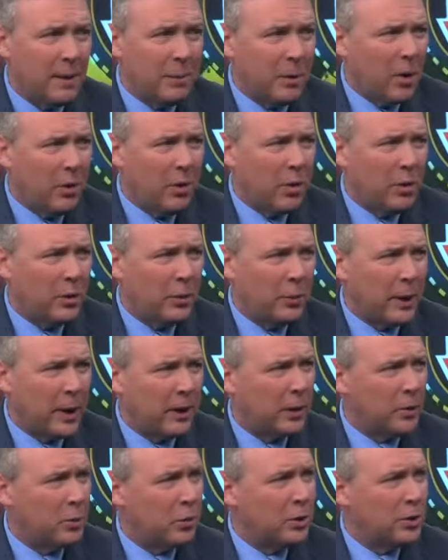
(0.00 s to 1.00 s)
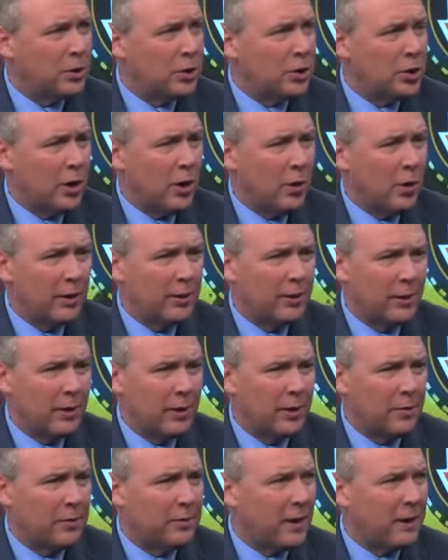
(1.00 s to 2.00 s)
although their record wouldn't show it. They're
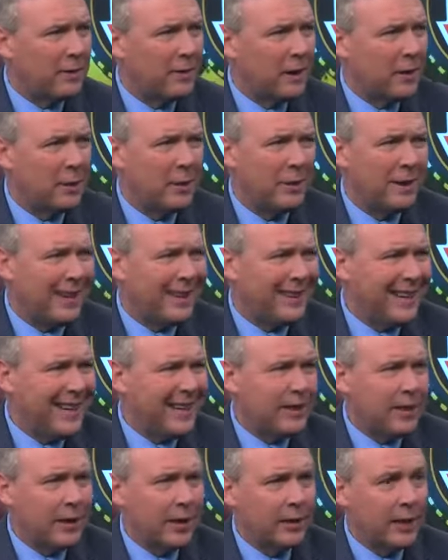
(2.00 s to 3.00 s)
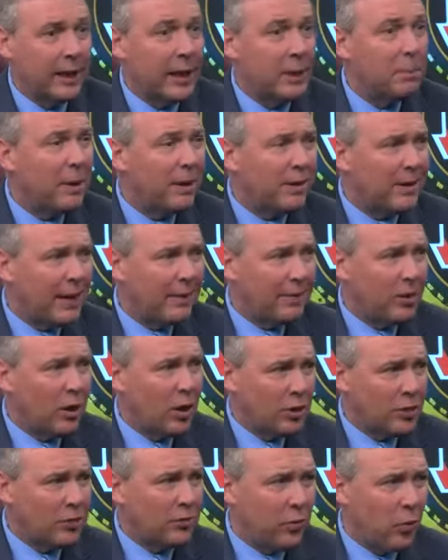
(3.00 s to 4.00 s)
under 500. They lead their league, but they've
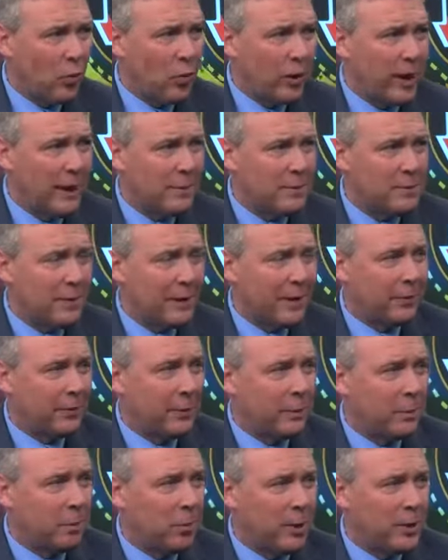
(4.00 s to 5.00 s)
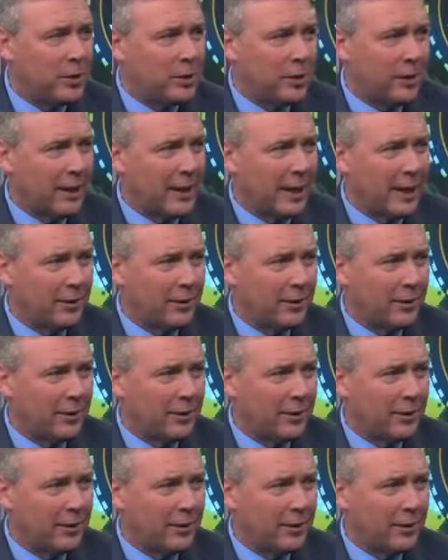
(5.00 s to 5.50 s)
lost four games by three points or less.